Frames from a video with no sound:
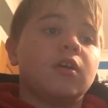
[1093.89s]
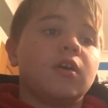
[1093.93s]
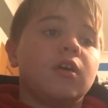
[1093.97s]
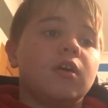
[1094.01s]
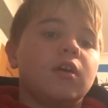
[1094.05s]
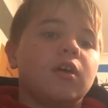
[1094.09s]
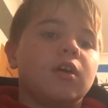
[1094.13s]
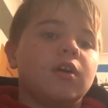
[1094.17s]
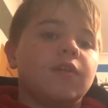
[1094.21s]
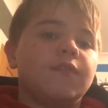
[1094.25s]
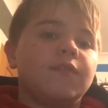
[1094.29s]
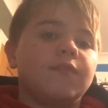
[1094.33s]

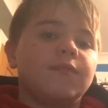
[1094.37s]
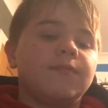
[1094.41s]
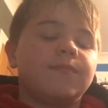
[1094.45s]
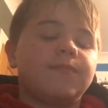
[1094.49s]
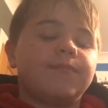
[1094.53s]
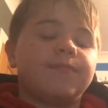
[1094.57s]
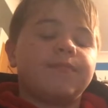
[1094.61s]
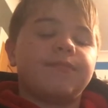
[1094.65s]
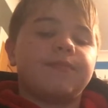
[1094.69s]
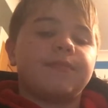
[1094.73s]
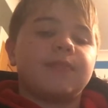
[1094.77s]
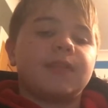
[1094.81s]

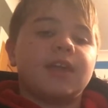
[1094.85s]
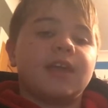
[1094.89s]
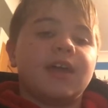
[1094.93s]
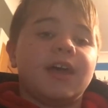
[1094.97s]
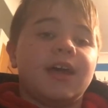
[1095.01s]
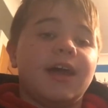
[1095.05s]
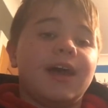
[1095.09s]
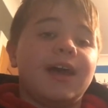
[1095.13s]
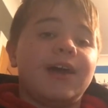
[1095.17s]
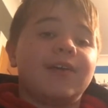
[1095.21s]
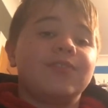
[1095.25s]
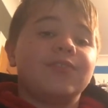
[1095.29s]

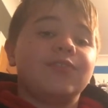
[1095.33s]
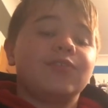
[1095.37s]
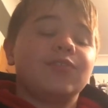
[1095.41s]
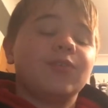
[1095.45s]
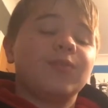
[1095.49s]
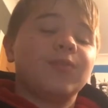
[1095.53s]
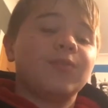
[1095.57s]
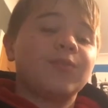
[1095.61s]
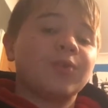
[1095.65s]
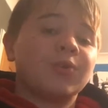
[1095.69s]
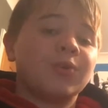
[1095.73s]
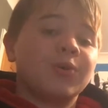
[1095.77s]
And
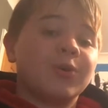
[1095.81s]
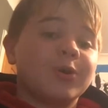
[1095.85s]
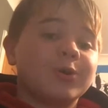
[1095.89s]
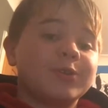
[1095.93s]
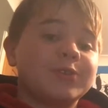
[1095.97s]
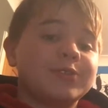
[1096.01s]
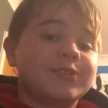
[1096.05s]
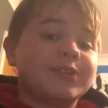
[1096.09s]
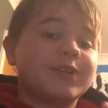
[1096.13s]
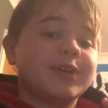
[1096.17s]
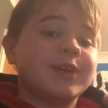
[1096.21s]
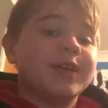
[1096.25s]
of
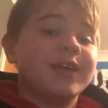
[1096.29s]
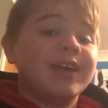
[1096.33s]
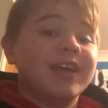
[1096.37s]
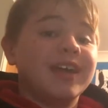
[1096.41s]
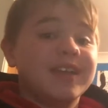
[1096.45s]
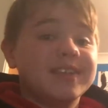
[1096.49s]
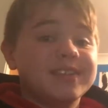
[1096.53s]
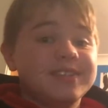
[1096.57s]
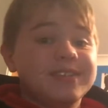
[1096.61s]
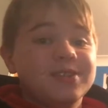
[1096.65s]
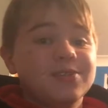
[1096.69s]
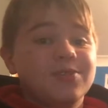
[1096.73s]
course,
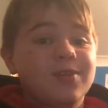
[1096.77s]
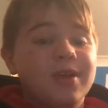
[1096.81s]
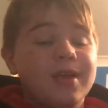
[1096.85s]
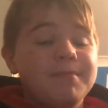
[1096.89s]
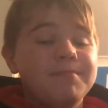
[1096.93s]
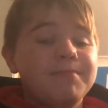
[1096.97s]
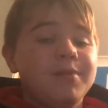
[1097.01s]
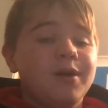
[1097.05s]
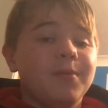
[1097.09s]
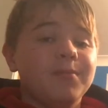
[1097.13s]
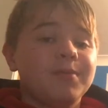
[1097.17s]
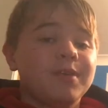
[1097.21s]
it's the
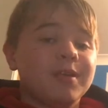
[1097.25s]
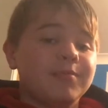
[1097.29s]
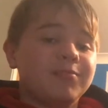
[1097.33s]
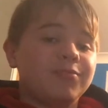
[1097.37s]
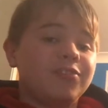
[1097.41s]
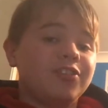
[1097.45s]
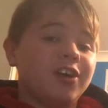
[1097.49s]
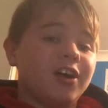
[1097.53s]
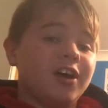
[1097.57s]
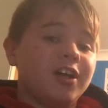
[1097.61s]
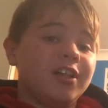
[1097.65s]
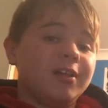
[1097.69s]
Great Pumpkin,
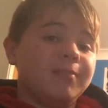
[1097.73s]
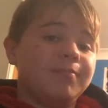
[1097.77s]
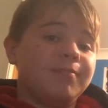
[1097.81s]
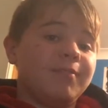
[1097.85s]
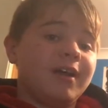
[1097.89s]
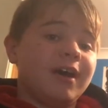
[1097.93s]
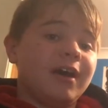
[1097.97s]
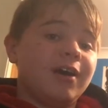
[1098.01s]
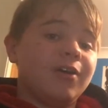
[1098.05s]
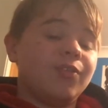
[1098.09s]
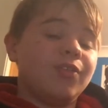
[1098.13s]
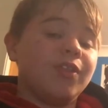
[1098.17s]
Charlie
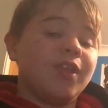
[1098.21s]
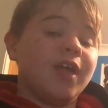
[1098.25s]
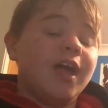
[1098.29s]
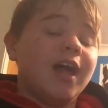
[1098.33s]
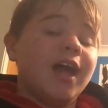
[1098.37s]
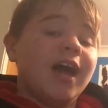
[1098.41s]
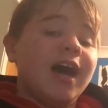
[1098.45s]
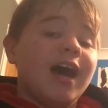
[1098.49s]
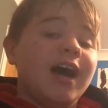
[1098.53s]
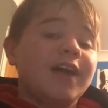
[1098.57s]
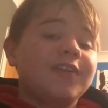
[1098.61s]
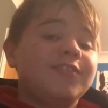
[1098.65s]
Brown.
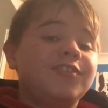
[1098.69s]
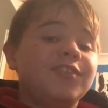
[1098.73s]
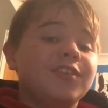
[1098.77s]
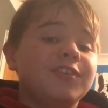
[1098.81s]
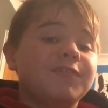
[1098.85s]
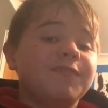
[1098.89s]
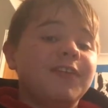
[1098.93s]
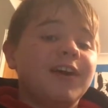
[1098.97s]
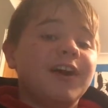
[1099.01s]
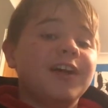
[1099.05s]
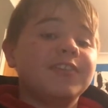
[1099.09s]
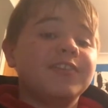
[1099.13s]
I
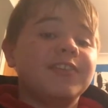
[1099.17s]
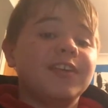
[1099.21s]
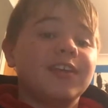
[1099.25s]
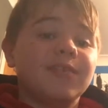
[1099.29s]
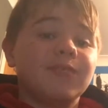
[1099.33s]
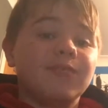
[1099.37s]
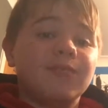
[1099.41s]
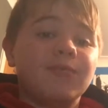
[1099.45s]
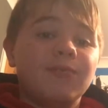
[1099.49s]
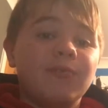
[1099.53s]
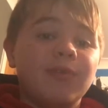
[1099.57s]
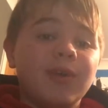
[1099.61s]
just find
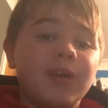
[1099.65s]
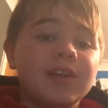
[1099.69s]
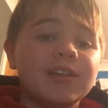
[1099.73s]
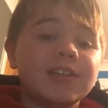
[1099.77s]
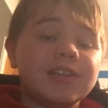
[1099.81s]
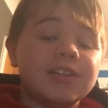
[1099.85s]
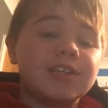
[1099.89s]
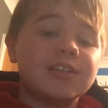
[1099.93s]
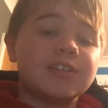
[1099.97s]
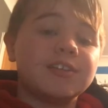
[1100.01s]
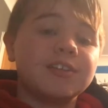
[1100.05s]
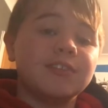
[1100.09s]
it
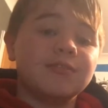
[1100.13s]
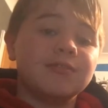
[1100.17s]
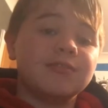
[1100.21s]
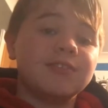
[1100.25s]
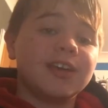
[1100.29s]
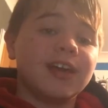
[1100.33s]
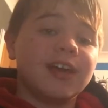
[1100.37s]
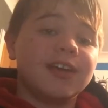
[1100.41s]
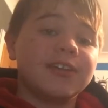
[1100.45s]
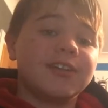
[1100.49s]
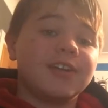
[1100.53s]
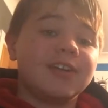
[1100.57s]
really
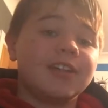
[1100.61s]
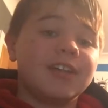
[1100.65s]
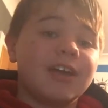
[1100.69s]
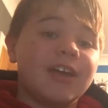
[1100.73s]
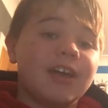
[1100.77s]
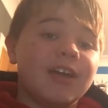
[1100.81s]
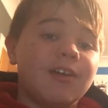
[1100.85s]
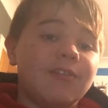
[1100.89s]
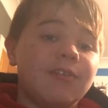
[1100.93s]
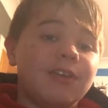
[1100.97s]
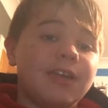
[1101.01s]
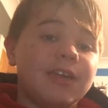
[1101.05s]
cute and
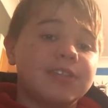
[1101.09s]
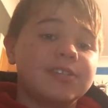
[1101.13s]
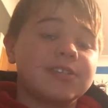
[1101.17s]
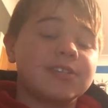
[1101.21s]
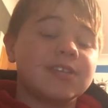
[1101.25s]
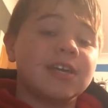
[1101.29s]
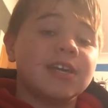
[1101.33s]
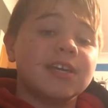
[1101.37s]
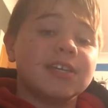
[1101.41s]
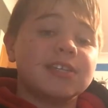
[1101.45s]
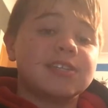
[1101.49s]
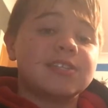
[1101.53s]

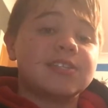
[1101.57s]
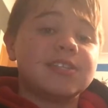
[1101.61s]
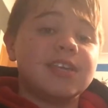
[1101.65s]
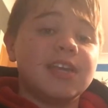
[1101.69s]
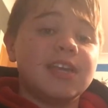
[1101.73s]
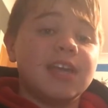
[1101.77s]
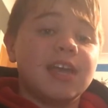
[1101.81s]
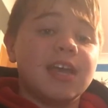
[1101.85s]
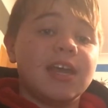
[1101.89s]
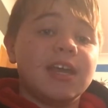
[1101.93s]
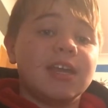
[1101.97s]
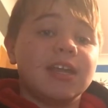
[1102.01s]
hilarious
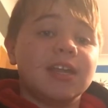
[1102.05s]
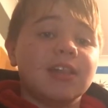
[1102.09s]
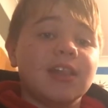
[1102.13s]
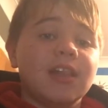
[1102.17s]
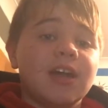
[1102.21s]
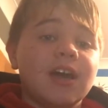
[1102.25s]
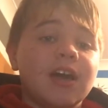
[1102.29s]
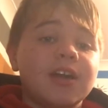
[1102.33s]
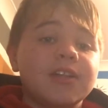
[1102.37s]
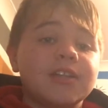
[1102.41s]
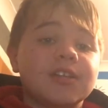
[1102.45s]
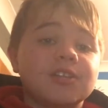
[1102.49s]
seeing
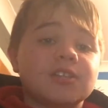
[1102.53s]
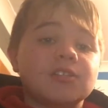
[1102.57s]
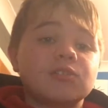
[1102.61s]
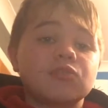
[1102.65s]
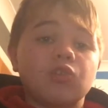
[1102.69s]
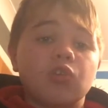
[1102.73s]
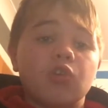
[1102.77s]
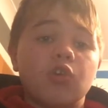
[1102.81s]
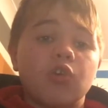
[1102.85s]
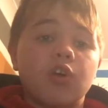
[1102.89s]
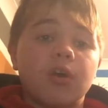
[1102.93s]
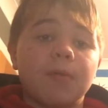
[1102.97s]
Linus
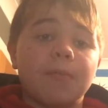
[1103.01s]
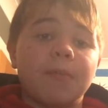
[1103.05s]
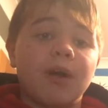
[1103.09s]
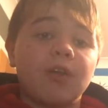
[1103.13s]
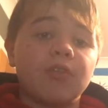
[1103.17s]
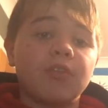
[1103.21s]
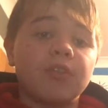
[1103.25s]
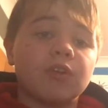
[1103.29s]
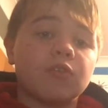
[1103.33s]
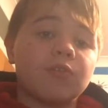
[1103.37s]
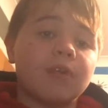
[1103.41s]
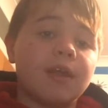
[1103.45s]
talk
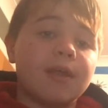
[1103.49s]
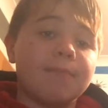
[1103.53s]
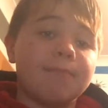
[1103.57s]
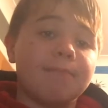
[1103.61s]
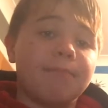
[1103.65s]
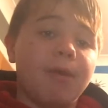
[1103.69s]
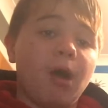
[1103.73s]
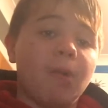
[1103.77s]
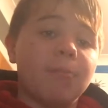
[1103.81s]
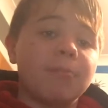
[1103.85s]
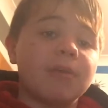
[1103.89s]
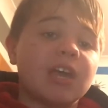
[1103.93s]
about the
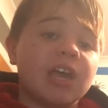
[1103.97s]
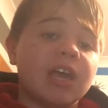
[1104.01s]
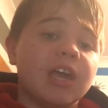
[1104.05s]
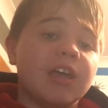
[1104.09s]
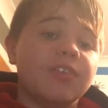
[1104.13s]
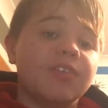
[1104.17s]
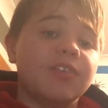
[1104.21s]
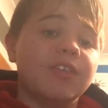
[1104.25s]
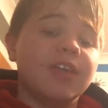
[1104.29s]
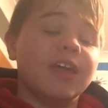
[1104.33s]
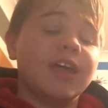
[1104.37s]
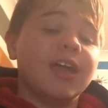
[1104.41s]
Great
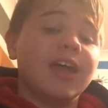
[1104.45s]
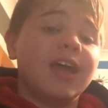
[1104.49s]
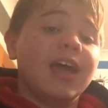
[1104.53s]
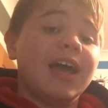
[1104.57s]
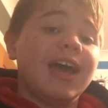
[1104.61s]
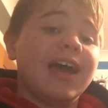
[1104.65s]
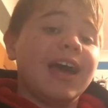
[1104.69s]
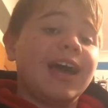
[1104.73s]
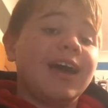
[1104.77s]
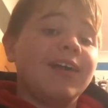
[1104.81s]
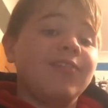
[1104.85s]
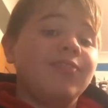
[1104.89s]
Pumpkin,
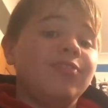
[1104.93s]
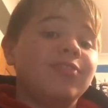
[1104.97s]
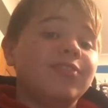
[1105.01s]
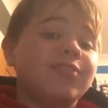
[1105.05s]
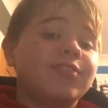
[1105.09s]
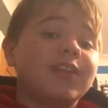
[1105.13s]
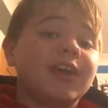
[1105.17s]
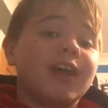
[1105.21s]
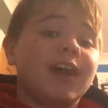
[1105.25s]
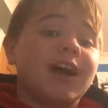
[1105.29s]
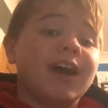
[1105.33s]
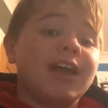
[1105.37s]

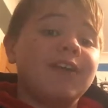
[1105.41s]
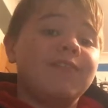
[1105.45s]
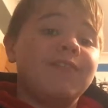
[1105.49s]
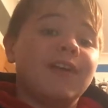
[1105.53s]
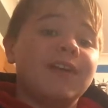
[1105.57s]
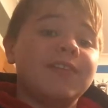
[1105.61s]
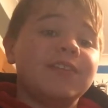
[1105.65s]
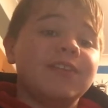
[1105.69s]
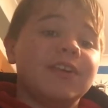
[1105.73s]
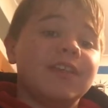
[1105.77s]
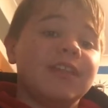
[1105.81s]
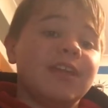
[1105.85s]
and I
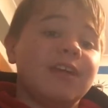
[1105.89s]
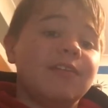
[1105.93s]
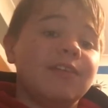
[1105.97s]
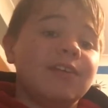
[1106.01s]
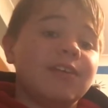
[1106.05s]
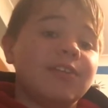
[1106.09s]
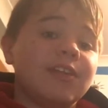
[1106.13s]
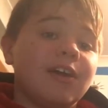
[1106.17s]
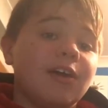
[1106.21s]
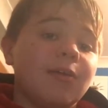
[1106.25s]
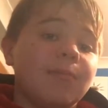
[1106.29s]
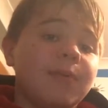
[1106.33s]
find it
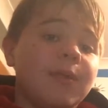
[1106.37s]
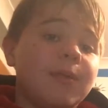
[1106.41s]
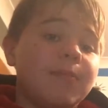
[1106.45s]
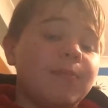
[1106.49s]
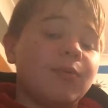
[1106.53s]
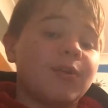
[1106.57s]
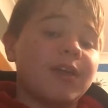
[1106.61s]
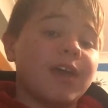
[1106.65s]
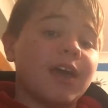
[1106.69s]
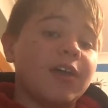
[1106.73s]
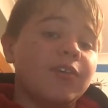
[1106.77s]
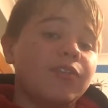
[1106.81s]
hilarious how
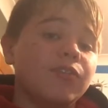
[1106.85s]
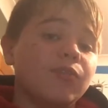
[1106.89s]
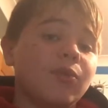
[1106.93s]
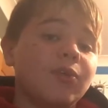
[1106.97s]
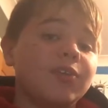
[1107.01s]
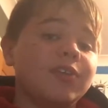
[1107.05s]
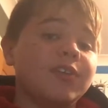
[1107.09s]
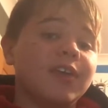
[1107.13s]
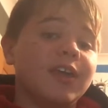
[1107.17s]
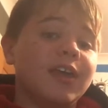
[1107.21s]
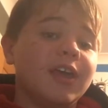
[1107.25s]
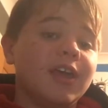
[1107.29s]
people get
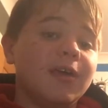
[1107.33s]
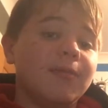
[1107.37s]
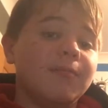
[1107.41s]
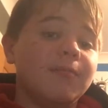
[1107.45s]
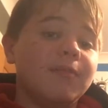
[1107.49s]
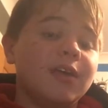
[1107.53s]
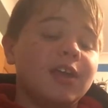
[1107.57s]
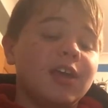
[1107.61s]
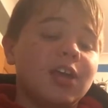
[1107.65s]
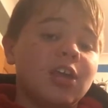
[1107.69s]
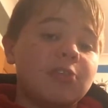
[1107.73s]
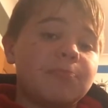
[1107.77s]
annoyed at
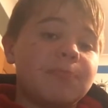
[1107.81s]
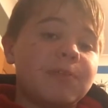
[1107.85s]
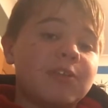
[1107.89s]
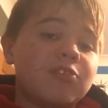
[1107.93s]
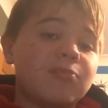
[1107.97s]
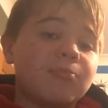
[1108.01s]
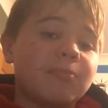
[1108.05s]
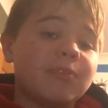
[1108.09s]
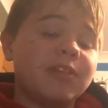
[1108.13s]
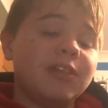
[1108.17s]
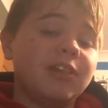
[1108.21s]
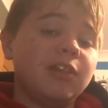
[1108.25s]
him,
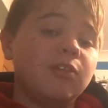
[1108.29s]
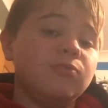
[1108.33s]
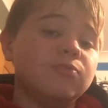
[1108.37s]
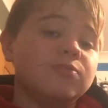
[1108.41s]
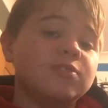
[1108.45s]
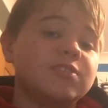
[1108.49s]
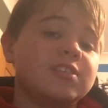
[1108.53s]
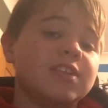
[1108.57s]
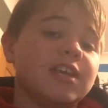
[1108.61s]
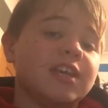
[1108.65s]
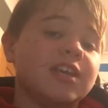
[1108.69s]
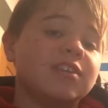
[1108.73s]
especially with
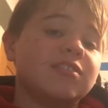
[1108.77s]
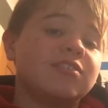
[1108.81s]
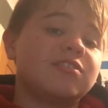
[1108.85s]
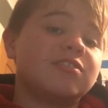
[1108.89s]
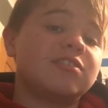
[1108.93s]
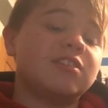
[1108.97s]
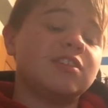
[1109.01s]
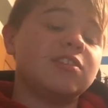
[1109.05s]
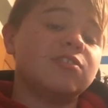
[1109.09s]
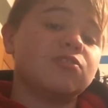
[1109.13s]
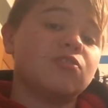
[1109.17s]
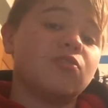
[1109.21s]
Lucy.
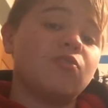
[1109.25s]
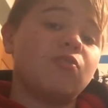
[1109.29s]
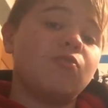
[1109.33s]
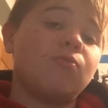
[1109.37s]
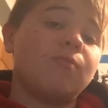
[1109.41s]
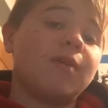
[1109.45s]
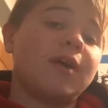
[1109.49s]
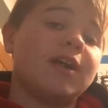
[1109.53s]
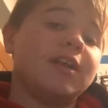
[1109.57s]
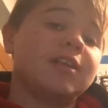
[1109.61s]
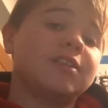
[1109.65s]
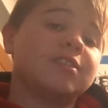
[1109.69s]
She's
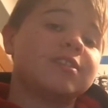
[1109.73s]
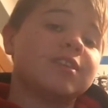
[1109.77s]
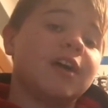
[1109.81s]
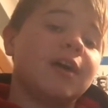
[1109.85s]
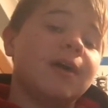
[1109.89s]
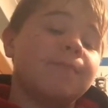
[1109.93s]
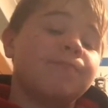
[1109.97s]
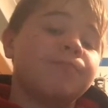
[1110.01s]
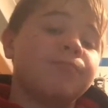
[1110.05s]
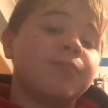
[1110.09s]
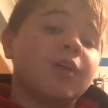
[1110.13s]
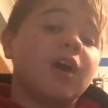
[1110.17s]
always
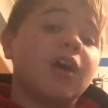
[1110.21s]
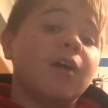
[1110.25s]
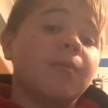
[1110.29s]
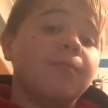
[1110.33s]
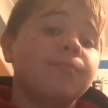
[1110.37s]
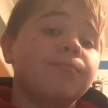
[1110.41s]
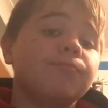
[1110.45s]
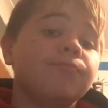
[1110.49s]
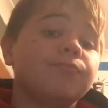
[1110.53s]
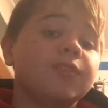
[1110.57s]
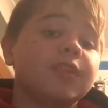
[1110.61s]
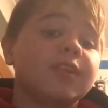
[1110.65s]

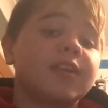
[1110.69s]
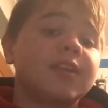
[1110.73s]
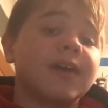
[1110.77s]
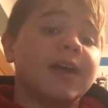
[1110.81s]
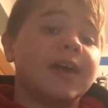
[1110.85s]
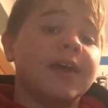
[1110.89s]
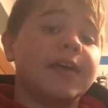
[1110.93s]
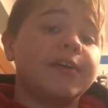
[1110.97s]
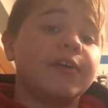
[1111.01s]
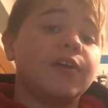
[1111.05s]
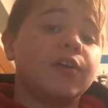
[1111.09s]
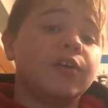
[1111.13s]

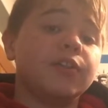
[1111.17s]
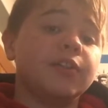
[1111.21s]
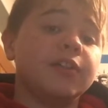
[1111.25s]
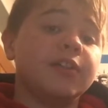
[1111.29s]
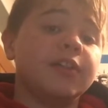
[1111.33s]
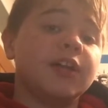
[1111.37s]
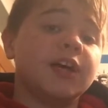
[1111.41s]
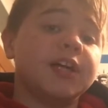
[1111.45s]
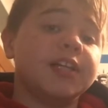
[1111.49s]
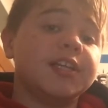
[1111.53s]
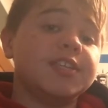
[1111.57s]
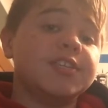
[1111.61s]
getting
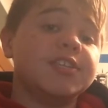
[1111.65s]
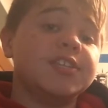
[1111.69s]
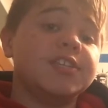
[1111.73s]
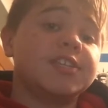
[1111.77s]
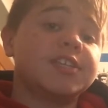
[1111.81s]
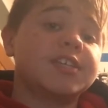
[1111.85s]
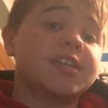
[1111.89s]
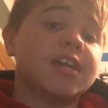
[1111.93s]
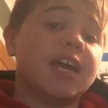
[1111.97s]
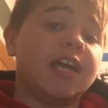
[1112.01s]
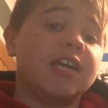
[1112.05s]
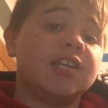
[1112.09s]
on
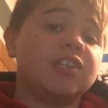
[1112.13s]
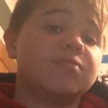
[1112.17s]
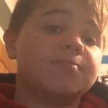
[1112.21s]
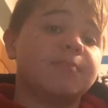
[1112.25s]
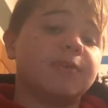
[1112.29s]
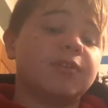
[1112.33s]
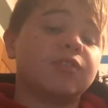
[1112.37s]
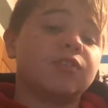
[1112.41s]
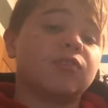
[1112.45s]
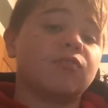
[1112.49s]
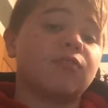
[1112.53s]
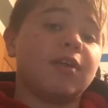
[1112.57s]
Linus's case
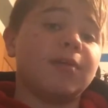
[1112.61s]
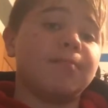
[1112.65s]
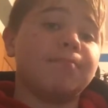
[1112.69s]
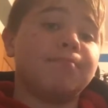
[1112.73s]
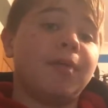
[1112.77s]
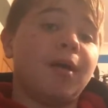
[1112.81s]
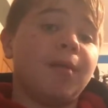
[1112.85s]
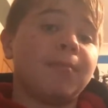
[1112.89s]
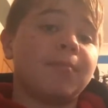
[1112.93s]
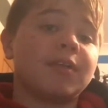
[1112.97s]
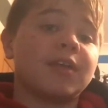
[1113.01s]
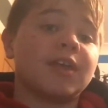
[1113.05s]
about the
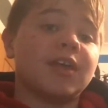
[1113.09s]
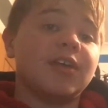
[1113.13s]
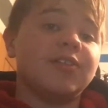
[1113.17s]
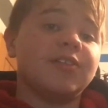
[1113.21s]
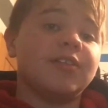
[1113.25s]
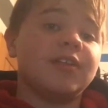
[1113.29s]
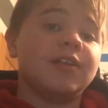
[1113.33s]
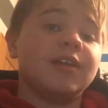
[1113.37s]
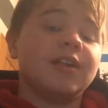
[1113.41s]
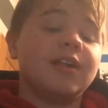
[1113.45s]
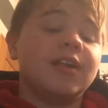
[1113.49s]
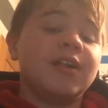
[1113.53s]
Great
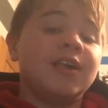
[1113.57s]
Pumpkin.